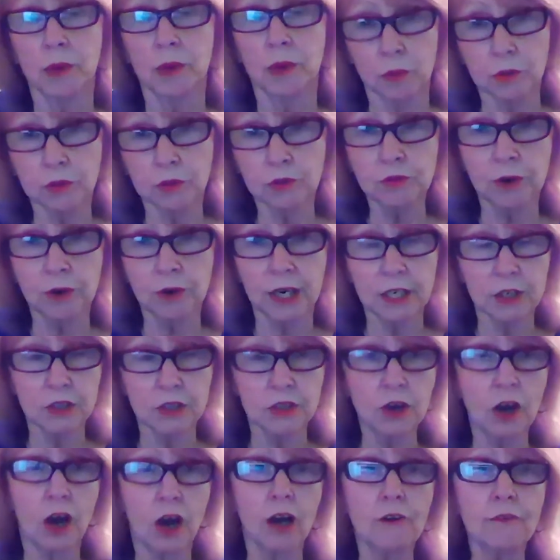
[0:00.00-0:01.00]
We will
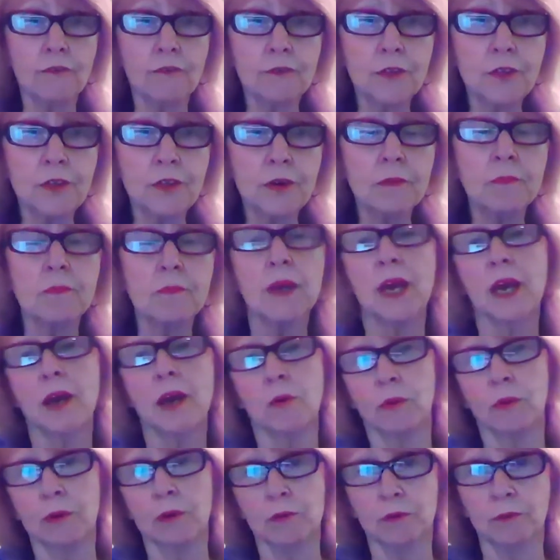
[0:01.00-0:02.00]
train a dog for them
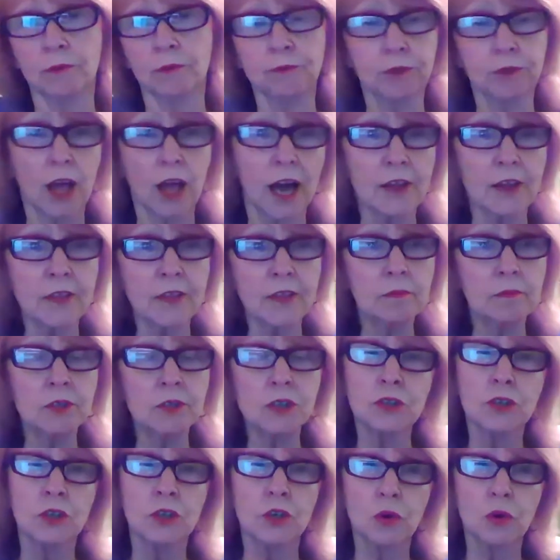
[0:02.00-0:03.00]
and we will fly
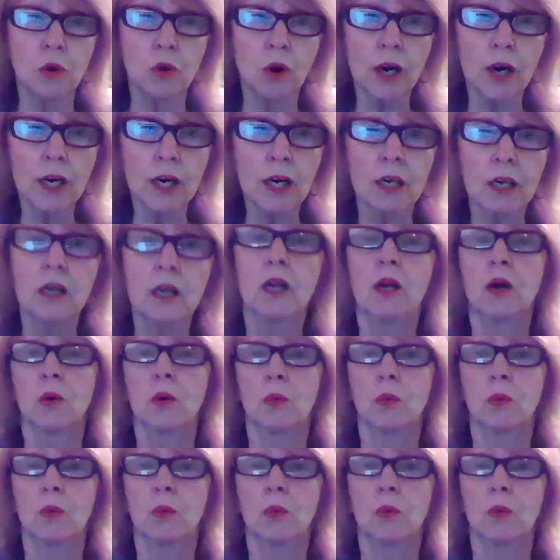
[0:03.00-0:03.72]
them to New York,